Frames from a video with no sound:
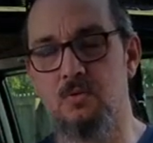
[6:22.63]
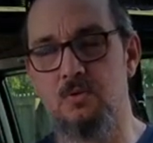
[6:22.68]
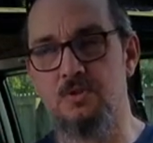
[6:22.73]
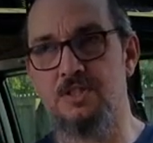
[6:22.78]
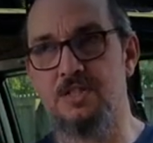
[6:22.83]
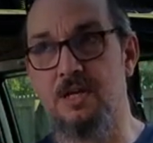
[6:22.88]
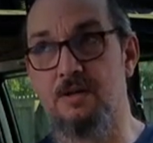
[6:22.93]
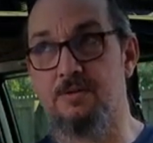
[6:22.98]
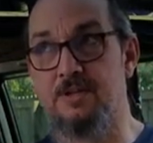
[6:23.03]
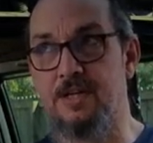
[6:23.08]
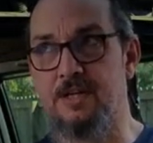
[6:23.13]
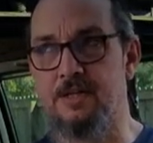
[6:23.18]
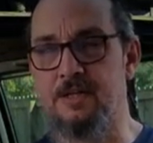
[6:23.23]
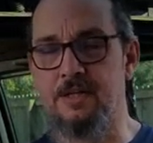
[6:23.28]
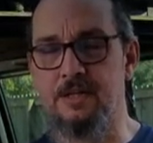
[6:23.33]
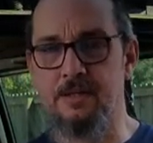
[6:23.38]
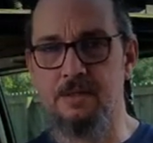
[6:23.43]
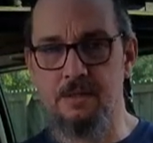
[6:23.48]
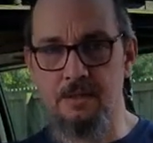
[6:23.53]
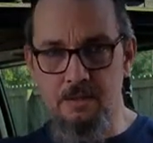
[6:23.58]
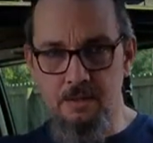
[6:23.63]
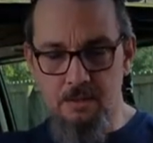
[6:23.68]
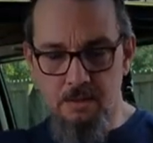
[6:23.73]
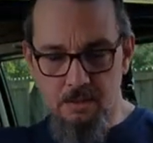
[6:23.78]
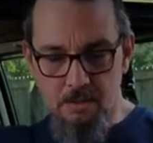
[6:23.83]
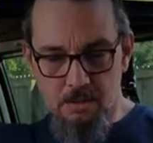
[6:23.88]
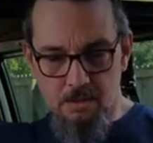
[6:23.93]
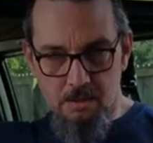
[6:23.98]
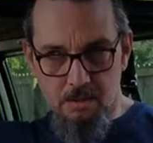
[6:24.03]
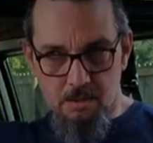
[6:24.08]
sound deadening
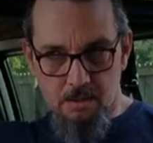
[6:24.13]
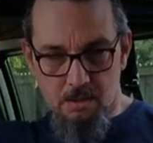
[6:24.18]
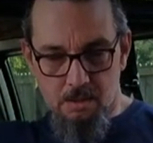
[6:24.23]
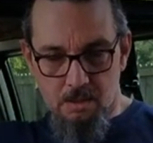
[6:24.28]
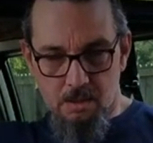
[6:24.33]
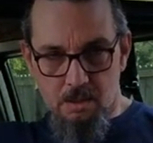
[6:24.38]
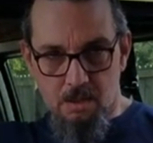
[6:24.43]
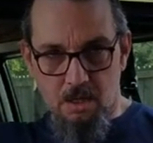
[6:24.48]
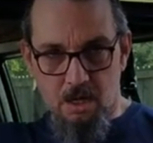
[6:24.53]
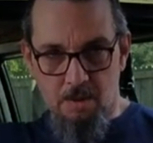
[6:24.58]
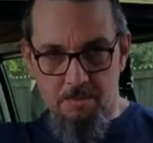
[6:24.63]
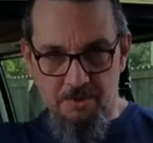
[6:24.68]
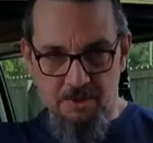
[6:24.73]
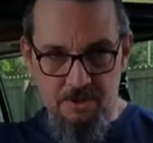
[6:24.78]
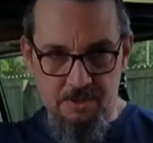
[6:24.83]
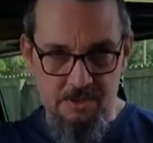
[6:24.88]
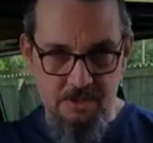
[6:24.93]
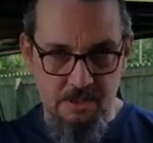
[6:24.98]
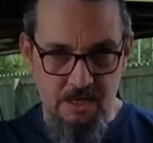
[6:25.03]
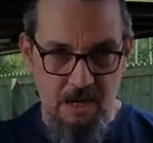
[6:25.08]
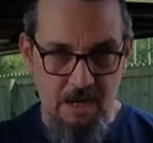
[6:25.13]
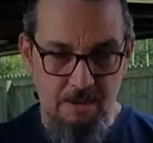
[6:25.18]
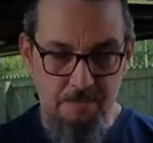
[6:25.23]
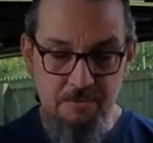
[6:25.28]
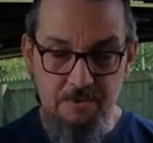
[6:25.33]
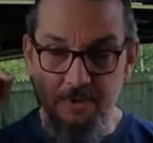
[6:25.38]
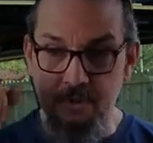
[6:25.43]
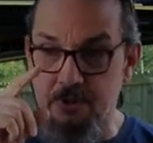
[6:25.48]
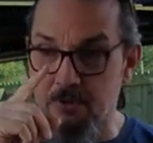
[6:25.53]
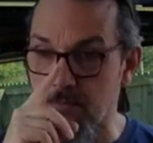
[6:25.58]
up in the
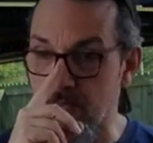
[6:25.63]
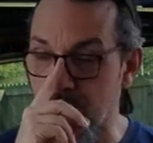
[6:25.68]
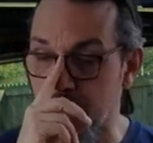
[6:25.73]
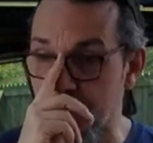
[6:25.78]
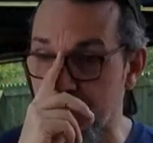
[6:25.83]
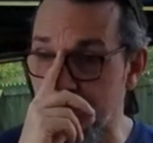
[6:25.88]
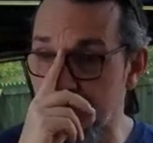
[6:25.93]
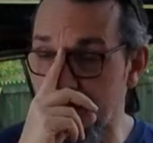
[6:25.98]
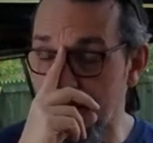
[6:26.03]
top and the roof.